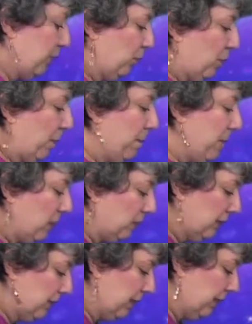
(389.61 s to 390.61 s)
It will
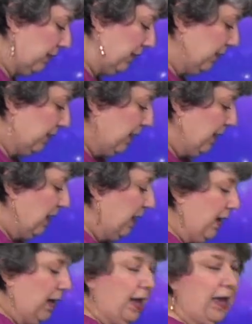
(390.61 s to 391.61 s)
melt in,
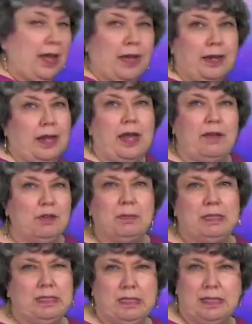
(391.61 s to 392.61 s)
and
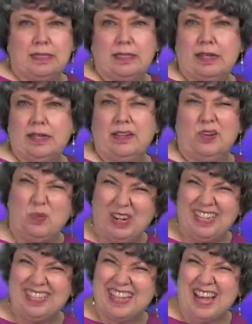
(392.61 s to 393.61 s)
everybody's going to say,
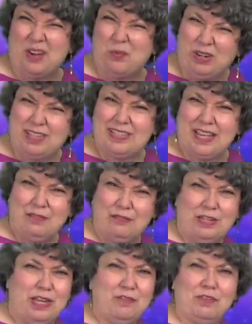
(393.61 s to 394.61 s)
what is that? What is that
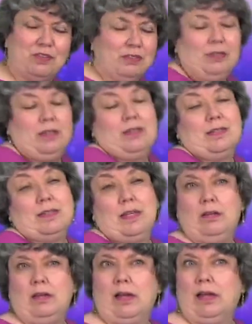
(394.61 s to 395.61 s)
flavor? You could say,
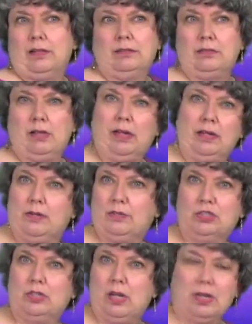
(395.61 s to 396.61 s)
I don't know
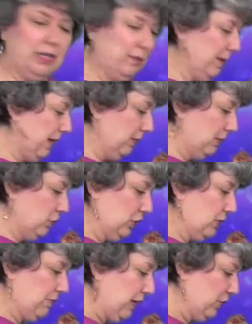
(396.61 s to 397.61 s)
what you're talking about. It's
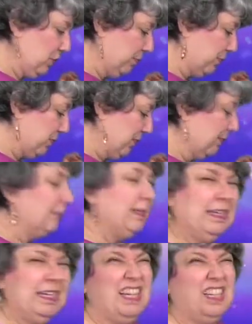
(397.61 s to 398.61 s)
just vegetables.
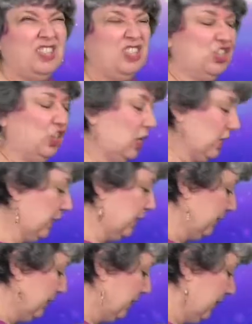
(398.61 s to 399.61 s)
It's the
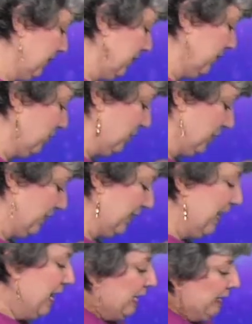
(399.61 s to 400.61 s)
chocolate.
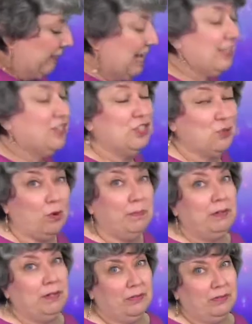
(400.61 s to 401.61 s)
That's a
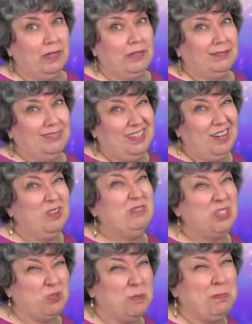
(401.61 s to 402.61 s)
Scorpio thing. You know, I'm
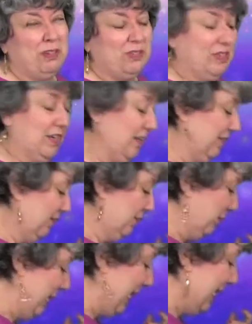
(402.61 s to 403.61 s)
a Scorpio sun.
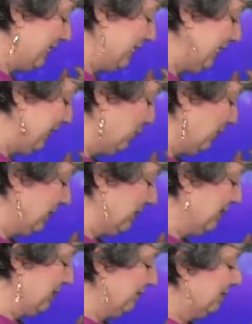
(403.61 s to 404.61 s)
We like
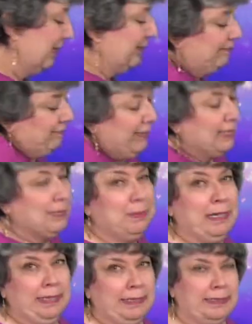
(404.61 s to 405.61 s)
secrets. That's
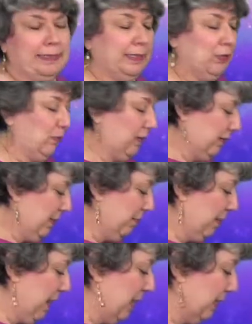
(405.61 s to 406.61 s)
my little secret.
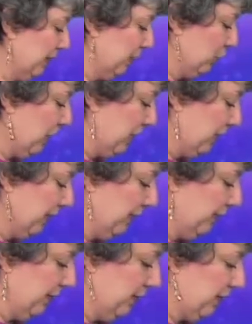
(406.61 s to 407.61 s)
I'm hiding the chocolate
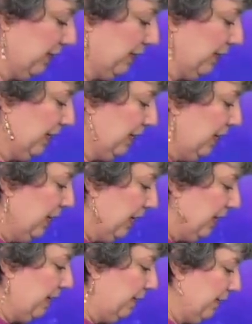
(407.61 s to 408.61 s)

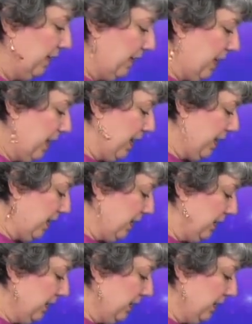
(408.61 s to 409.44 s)
in there.